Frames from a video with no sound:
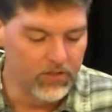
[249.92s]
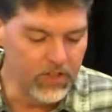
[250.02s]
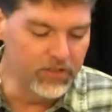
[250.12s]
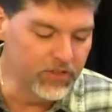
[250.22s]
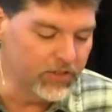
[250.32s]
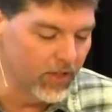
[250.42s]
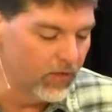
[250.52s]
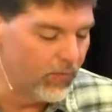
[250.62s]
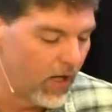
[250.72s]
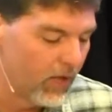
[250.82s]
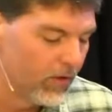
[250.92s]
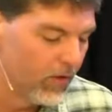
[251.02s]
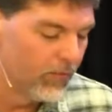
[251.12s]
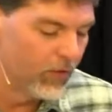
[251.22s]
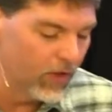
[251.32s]
Jesus said,
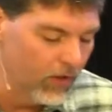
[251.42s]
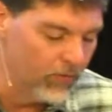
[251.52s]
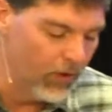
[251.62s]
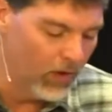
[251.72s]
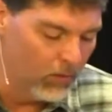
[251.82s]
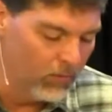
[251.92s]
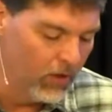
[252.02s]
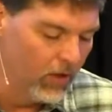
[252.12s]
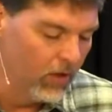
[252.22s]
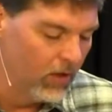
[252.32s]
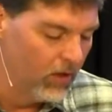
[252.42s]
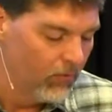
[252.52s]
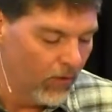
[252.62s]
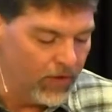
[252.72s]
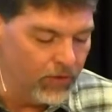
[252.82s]
Father, forgive them,
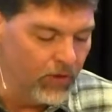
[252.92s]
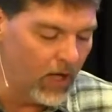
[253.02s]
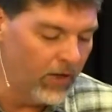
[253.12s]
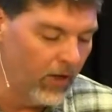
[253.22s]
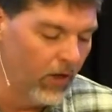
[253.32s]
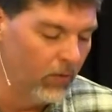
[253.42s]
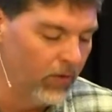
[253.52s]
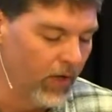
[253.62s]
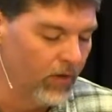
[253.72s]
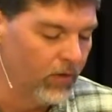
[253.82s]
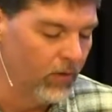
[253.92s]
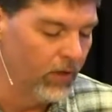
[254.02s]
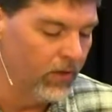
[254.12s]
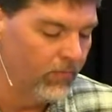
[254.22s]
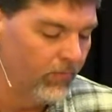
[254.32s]
for they do not know what they are
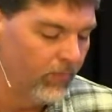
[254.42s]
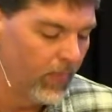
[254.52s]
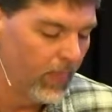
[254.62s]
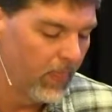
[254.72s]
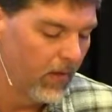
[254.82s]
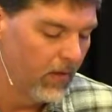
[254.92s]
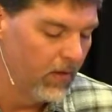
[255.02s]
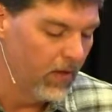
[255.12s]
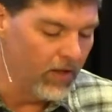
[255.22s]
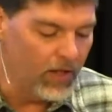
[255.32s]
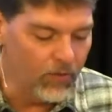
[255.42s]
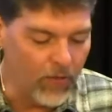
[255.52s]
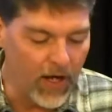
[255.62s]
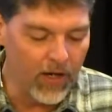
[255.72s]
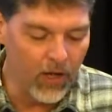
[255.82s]
doing and they
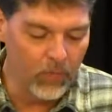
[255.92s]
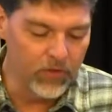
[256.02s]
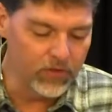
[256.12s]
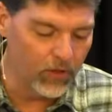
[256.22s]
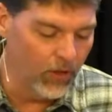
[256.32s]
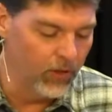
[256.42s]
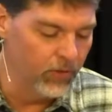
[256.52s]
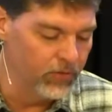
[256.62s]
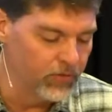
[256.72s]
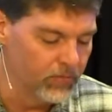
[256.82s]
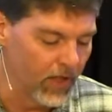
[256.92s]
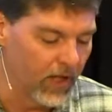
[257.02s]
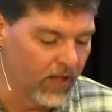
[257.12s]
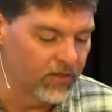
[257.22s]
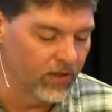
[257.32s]
divided up his clothes by
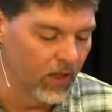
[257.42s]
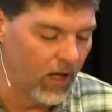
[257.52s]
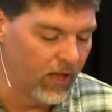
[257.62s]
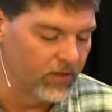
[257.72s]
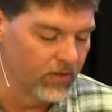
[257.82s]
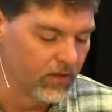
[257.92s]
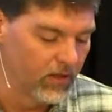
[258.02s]
casting lots.